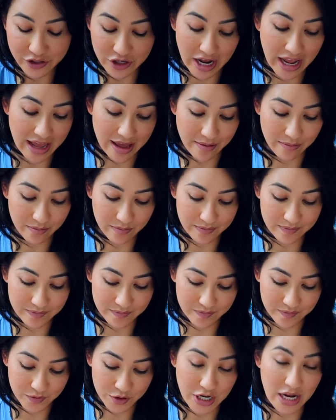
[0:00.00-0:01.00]
jam
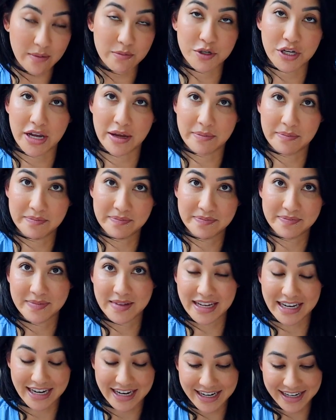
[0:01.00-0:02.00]

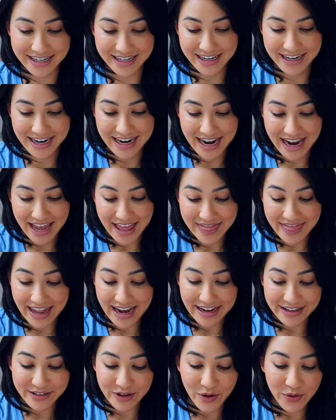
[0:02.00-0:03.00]
in it that
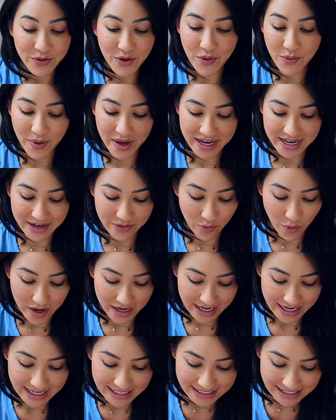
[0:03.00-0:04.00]
I don't know what
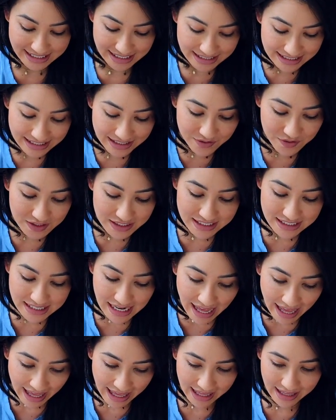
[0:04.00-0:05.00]
it is. It doesn't even
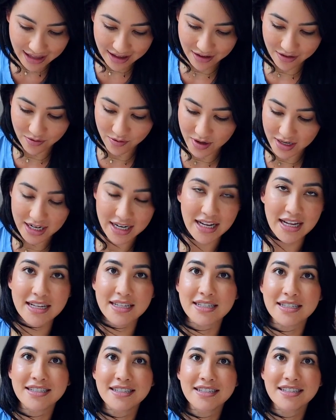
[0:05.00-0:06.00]
say what it
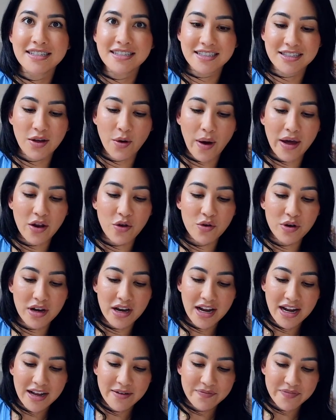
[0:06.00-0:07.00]
is. So I don't,
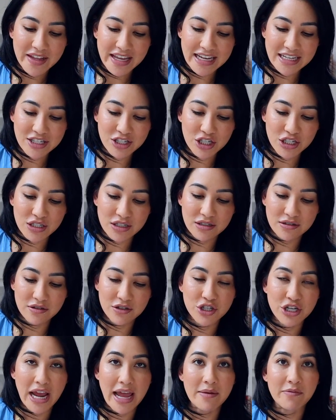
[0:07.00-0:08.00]
it's just
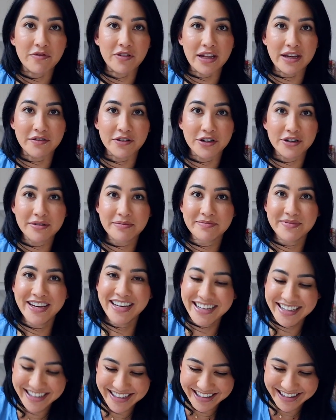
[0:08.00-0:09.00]
jam flavored.
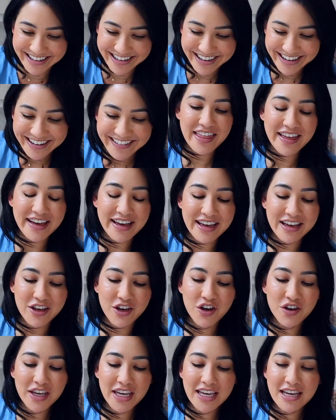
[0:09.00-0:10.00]
The
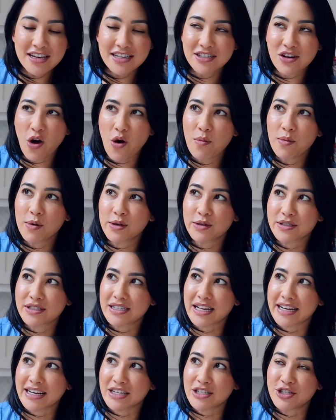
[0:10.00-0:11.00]
cookie is almost
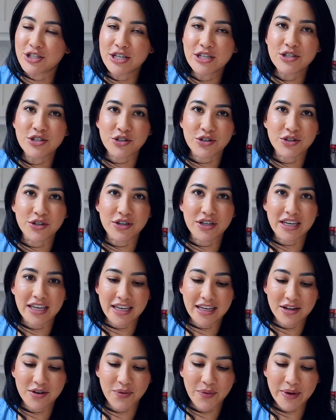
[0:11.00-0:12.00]
like a ginger
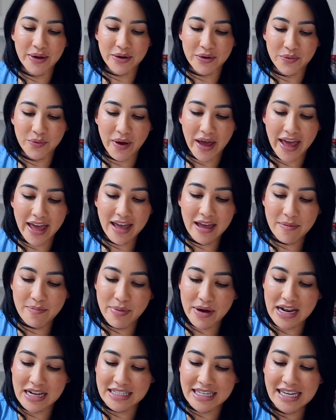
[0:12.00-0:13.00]
cookie in a weird way,
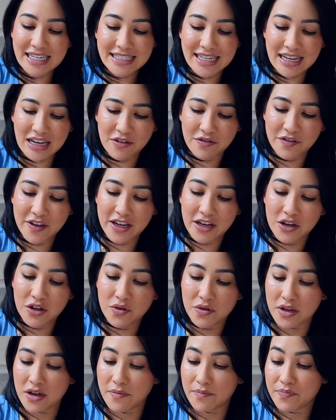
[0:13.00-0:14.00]
but it tastes like a Fig
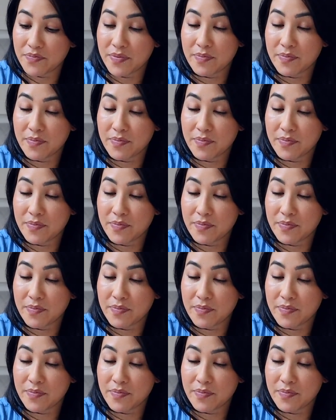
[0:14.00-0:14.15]
Newton,